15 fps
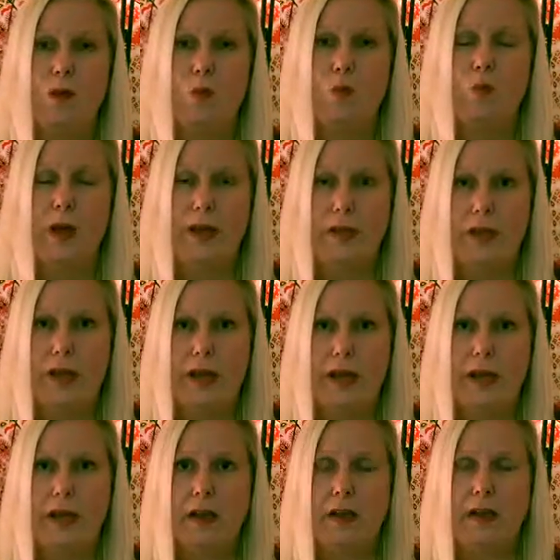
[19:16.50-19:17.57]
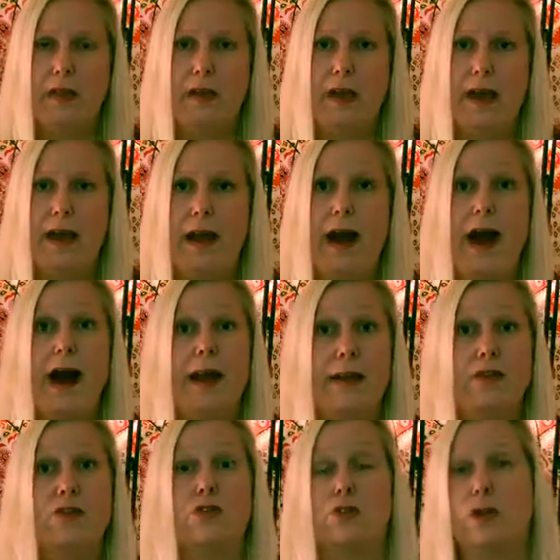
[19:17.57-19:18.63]
One thing that I
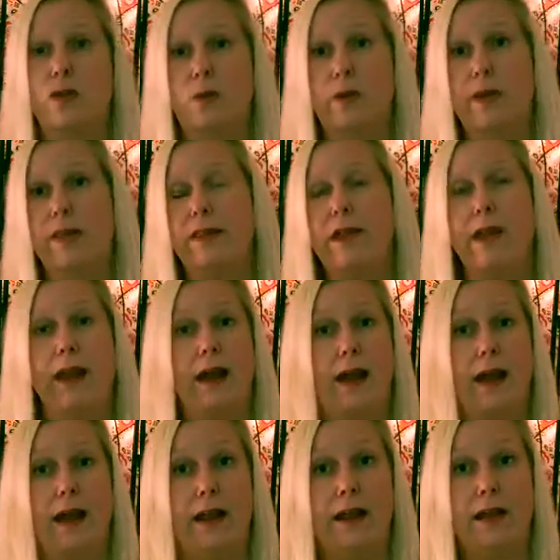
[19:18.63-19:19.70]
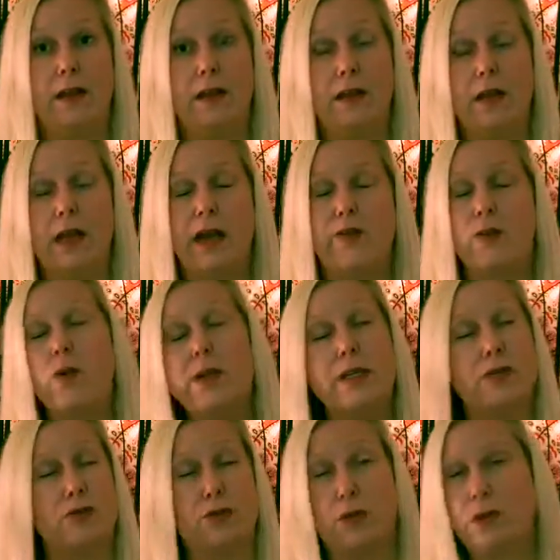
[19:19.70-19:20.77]
struggle with, and I have
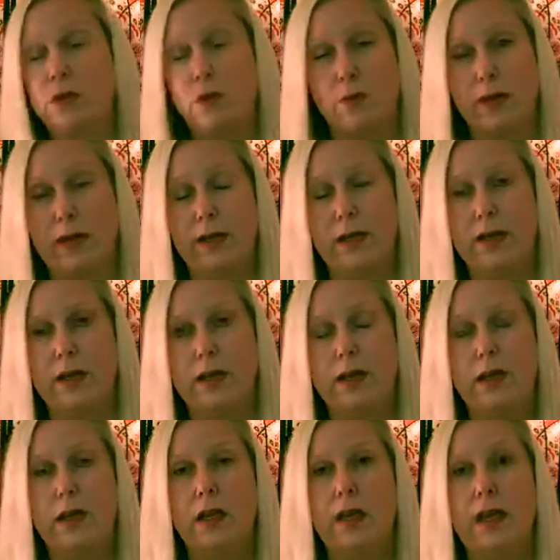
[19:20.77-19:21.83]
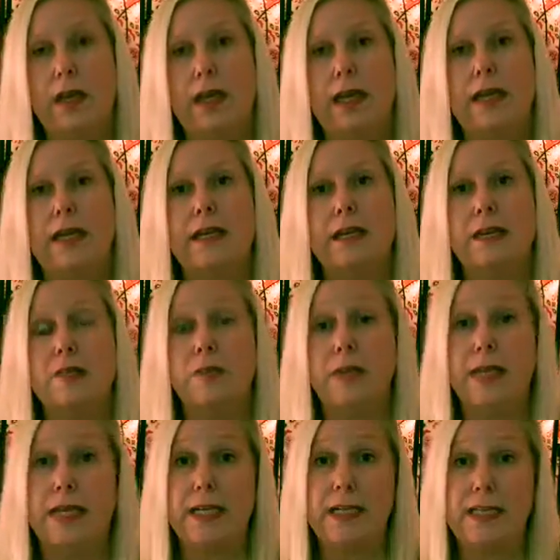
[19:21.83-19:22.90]
always struggled with, is
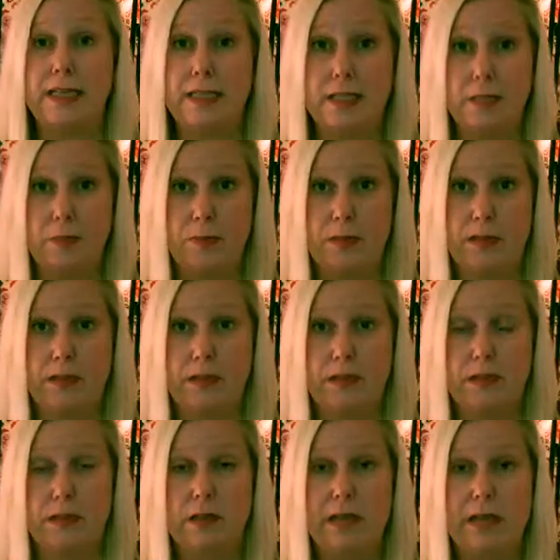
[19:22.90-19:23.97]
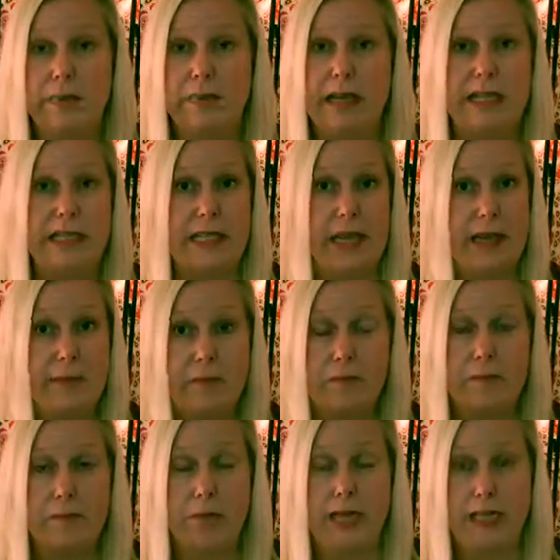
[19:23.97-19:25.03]
being disciplined in my time
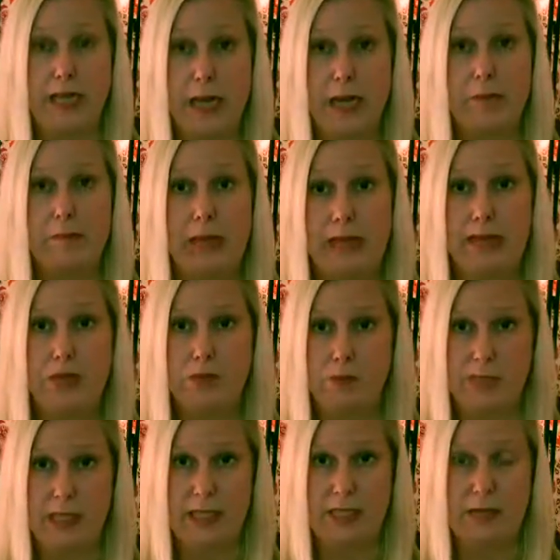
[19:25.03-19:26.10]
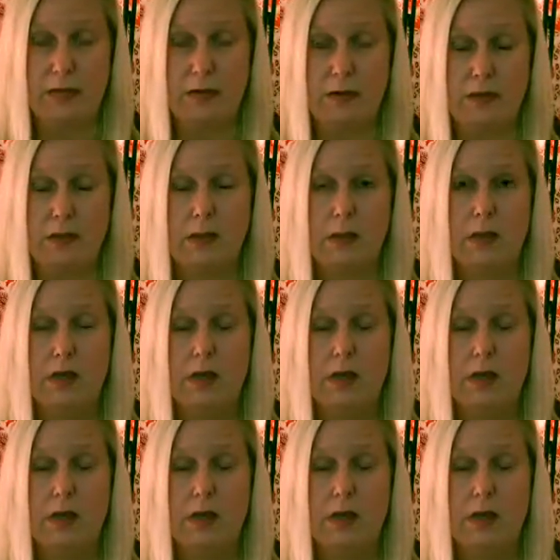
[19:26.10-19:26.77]
management skills,